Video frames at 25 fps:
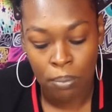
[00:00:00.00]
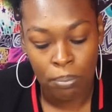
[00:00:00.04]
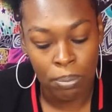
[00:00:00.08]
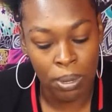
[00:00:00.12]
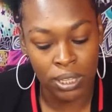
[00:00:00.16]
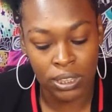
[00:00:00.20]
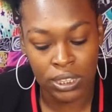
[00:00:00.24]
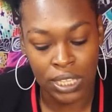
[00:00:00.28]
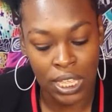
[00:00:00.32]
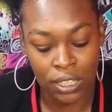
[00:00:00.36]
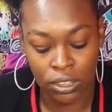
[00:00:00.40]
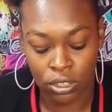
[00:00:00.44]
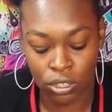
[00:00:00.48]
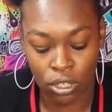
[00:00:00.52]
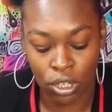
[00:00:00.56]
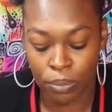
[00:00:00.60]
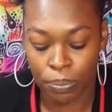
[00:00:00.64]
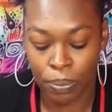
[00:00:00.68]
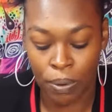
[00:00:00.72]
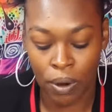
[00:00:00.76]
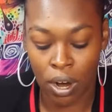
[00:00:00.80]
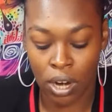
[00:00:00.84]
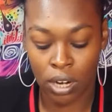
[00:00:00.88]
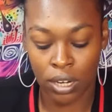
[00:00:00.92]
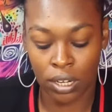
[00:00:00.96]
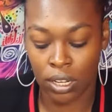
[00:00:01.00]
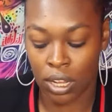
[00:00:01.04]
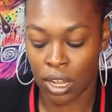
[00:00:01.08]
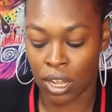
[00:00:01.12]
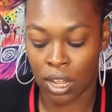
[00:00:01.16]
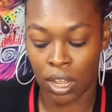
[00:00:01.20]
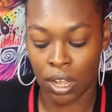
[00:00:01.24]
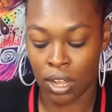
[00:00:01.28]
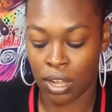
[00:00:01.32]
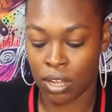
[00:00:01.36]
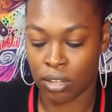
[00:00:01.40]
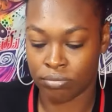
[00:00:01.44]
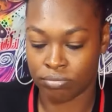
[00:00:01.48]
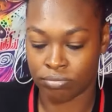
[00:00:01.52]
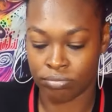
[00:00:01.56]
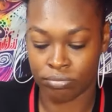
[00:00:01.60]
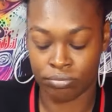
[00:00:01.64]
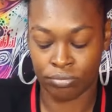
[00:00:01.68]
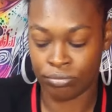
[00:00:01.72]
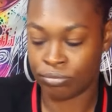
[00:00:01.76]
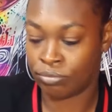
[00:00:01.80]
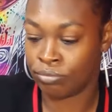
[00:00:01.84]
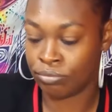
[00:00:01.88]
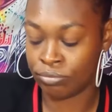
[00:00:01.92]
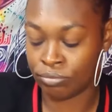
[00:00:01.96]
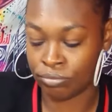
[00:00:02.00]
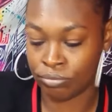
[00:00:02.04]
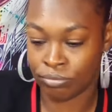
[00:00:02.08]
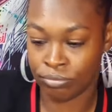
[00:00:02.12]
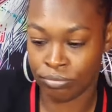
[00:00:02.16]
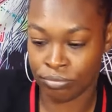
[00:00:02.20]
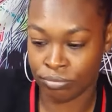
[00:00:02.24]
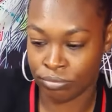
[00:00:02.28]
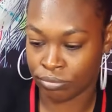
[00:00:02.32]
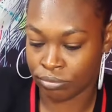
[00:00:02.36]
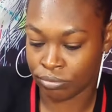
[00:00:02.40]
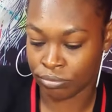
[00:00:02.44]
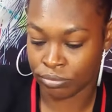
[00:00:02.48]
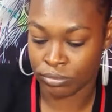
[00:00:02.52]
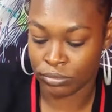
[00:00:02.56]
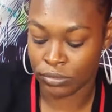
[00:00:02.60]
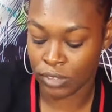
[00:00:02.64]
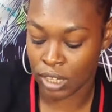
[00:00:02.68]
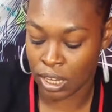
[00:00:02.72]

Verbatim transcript: but that third party uh-uh Mm-mm.